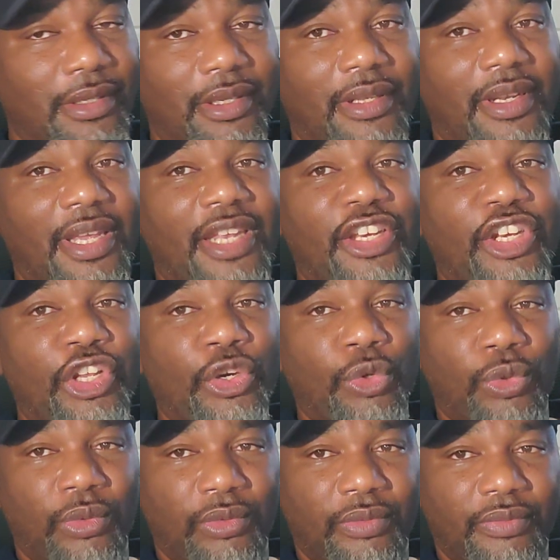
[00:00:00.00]
And I
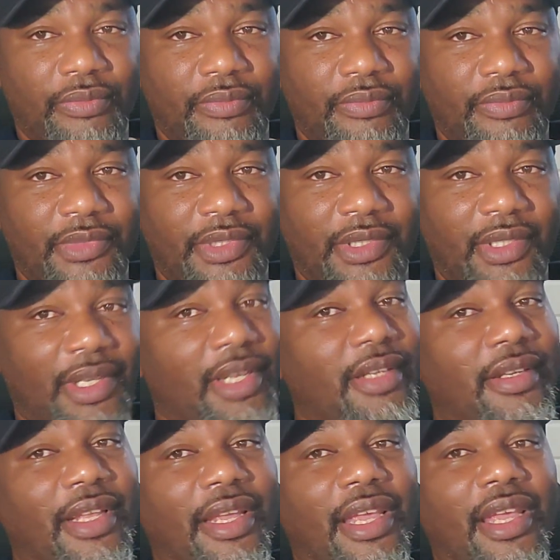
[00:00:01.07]
know
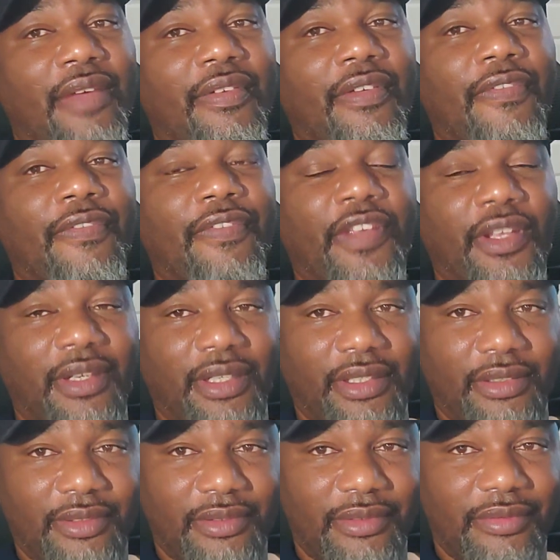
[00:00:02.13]
they have a feeling